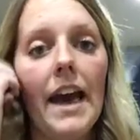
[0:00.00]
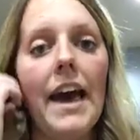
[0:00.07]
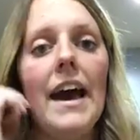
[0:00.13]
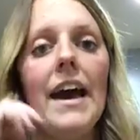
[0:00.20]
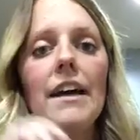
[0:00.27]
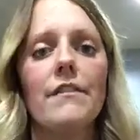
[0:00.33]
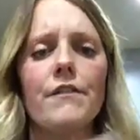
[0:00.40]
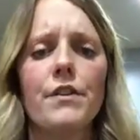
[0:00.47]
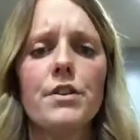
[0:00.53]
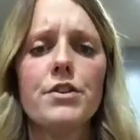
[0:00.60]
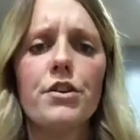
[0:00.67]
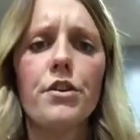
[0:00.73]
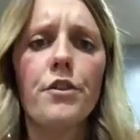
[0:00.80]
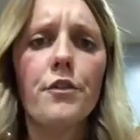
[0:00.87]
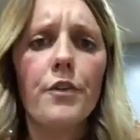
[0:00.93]
And for the
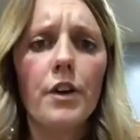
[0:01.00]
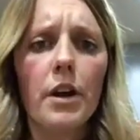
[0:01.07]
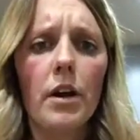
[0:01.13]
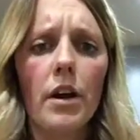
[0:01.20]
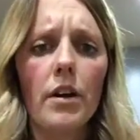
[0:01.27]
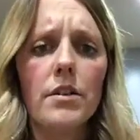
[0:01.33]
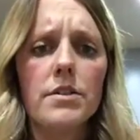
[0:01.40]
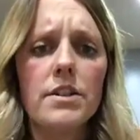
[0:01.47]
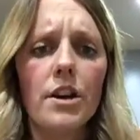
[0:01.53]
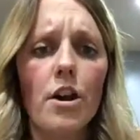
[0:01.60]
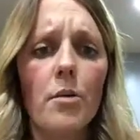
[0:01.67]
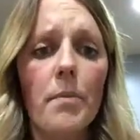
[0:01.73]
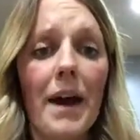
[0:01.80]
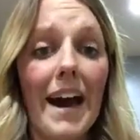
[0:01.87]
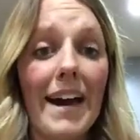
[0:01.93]
sugar-free
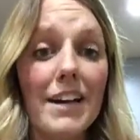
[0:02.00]
syrup,